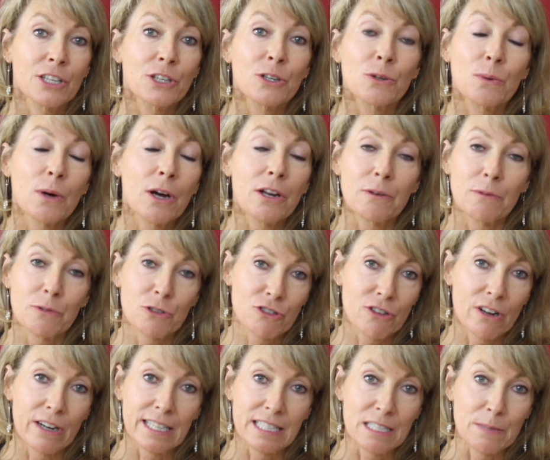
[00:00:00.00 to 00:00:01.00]
You weren't
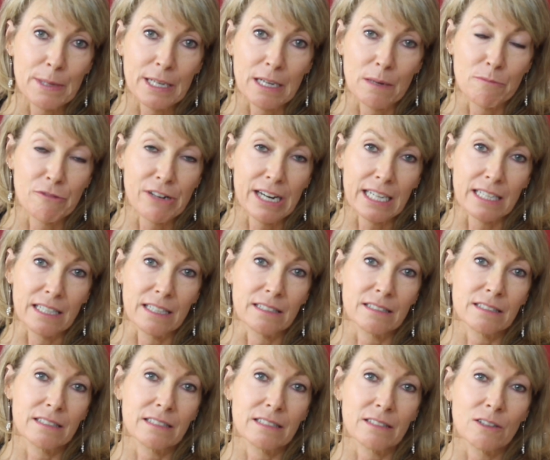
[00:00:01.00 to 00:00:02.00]
trying to become
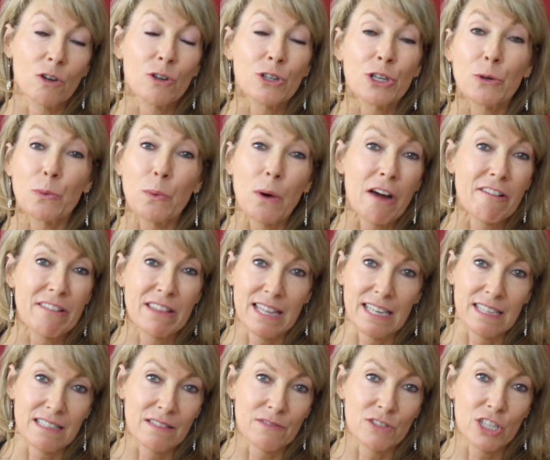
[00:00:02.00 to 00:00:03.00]
pregnant, or you were and
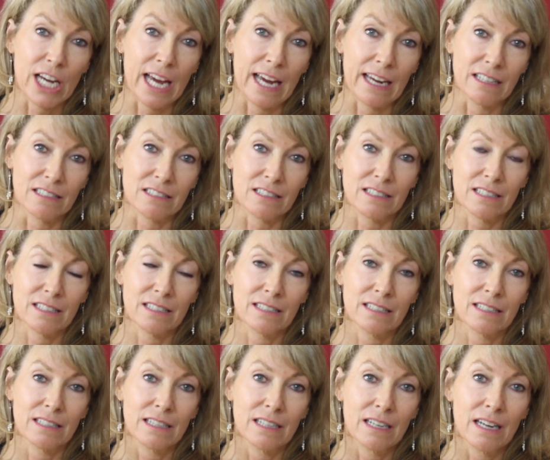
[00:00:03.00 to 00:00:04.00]
things have changed.
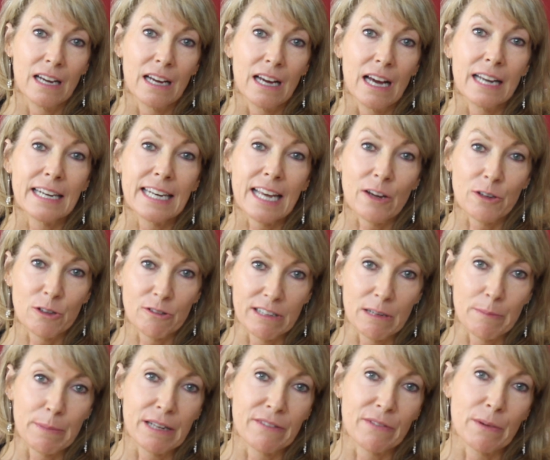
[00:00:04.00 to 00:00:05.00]
And now you're in
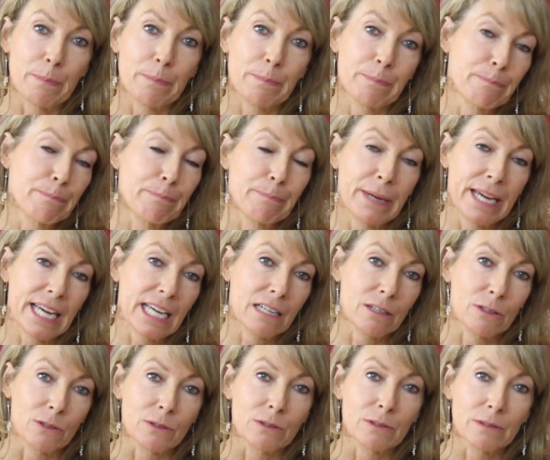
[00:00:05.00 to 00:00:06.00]
a bit of a
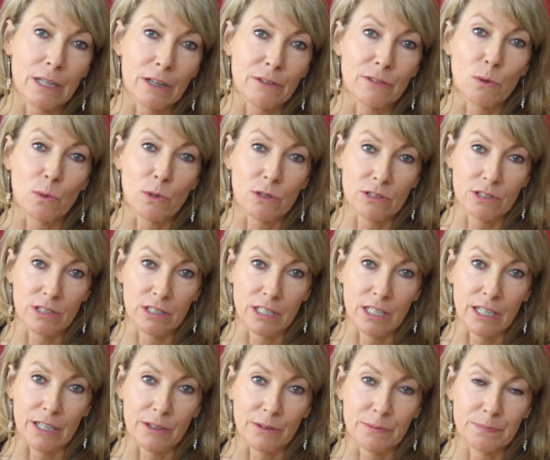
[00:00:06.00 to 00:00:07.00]
pickle over what to
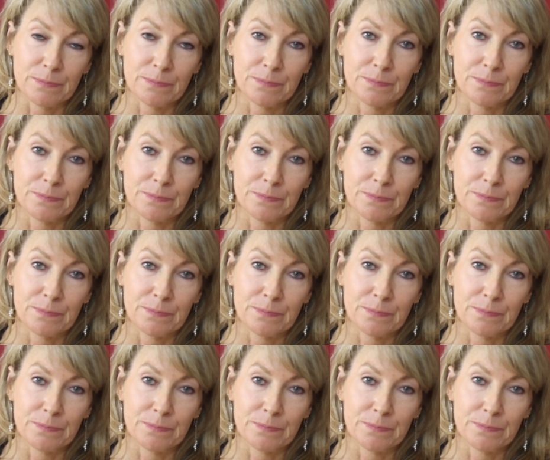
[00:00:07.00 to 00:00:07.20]
do.